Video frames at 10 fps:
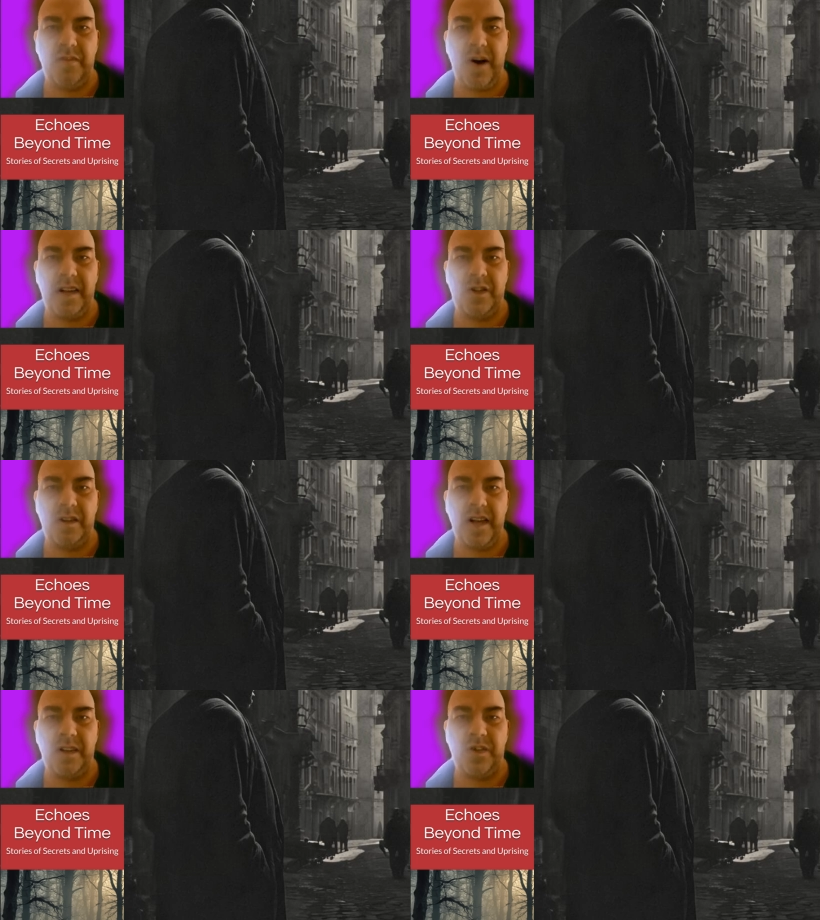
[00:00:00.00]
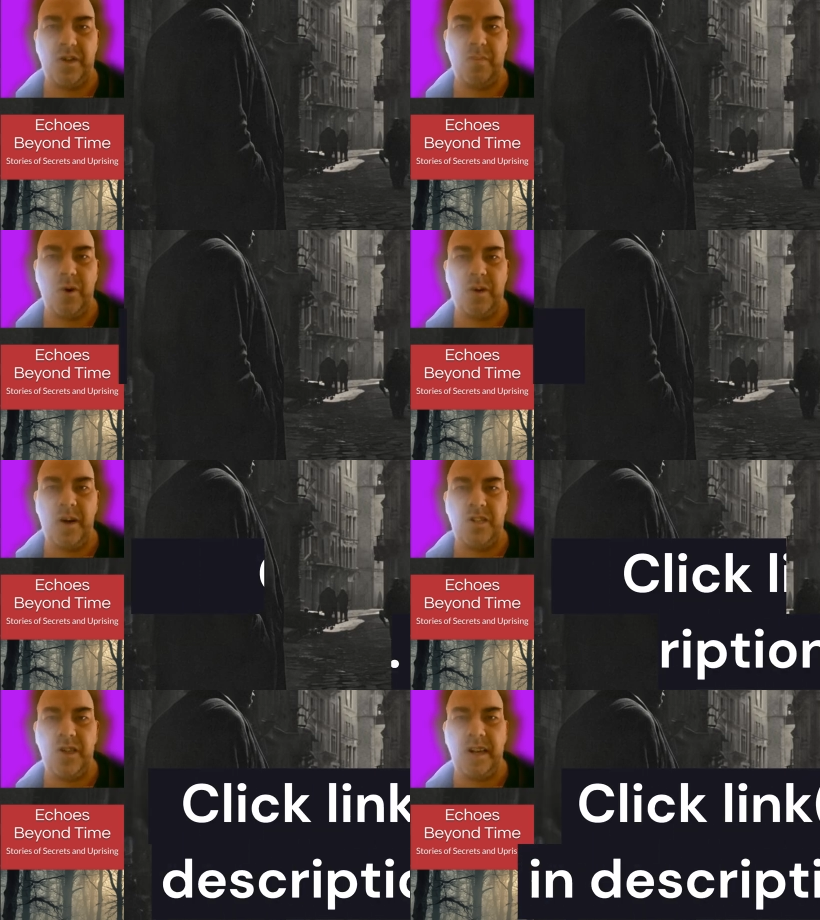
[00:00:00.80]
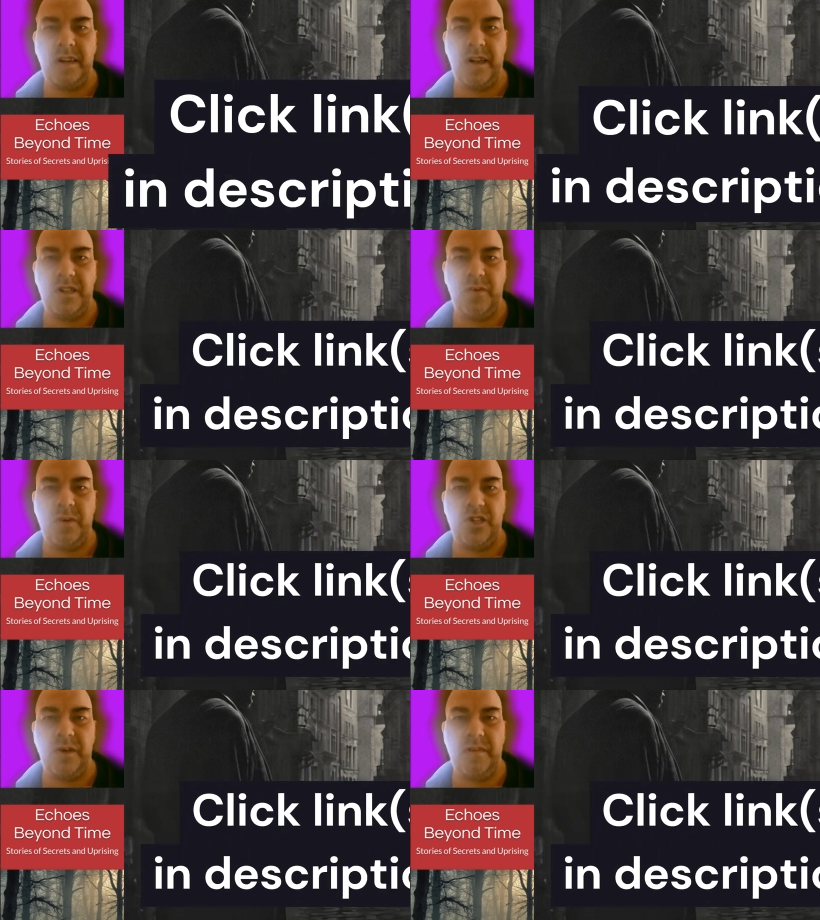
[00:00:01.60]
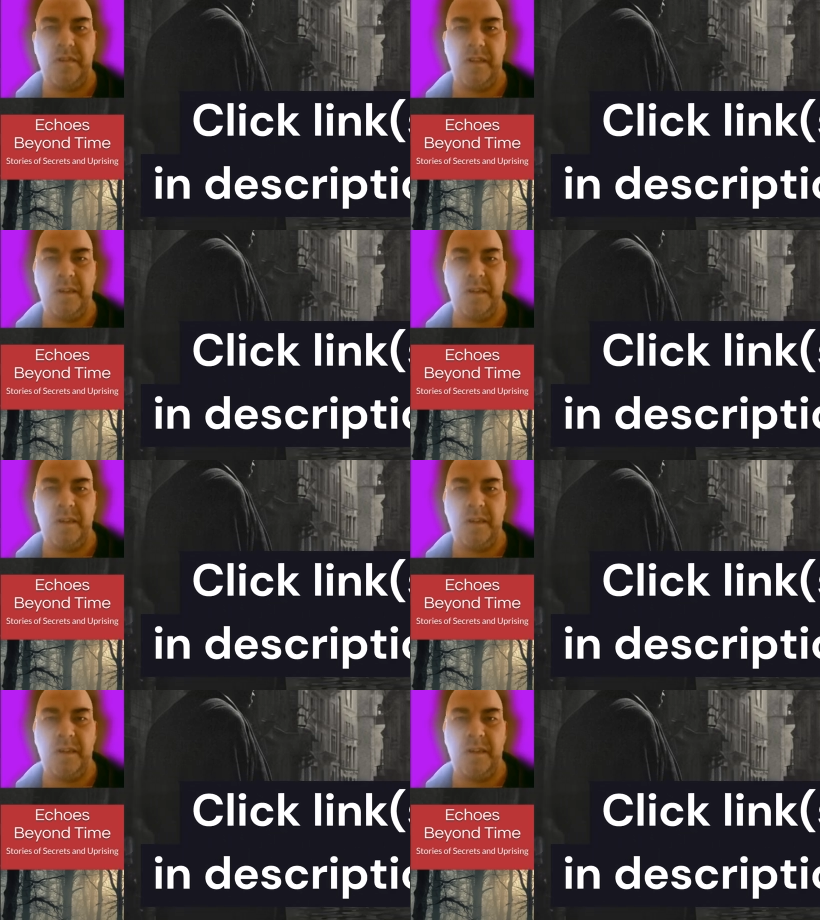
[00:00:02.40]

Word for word: Find the link to the book listing in the description.